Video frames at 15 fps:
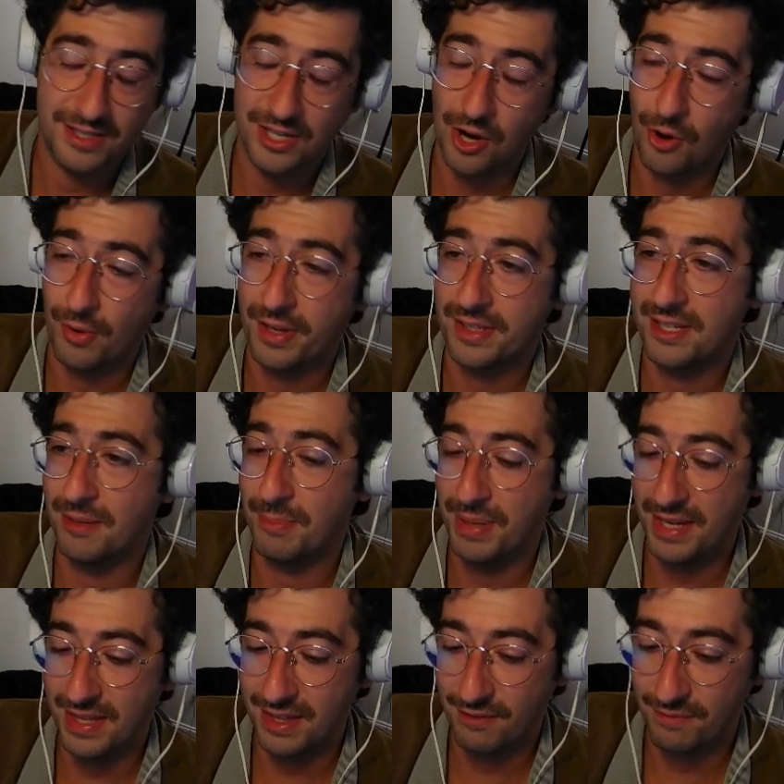going to
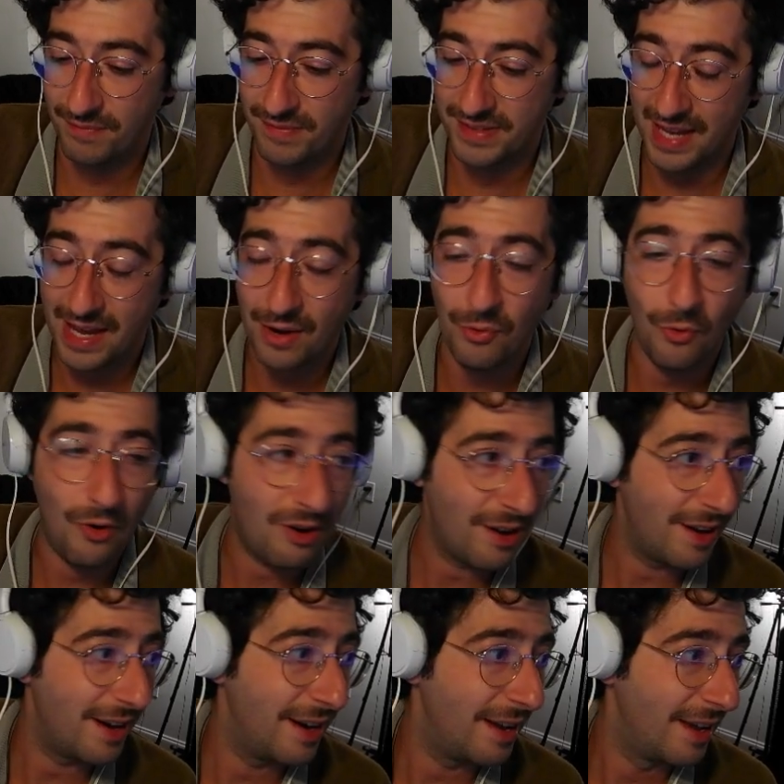be the day
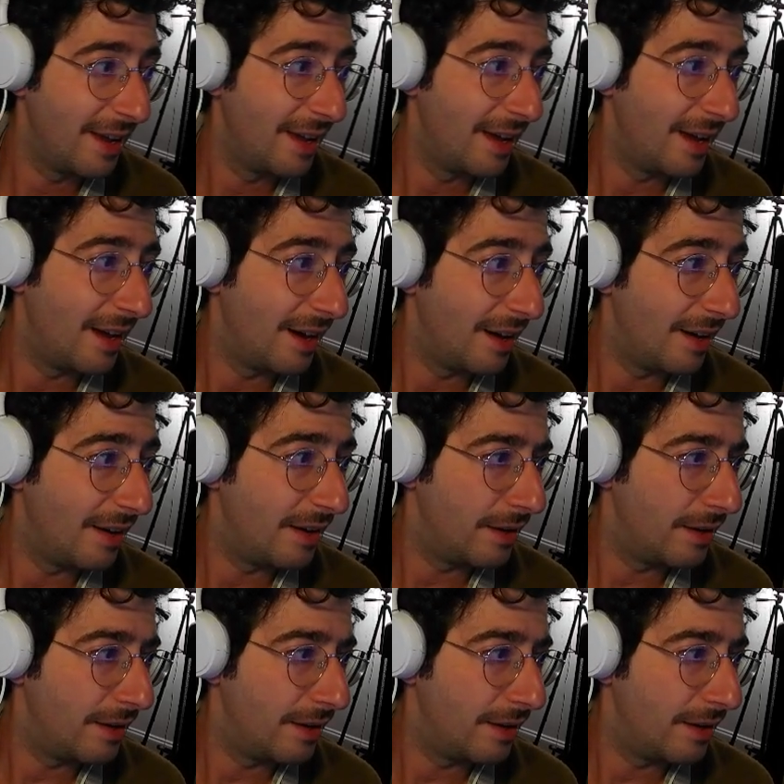one. What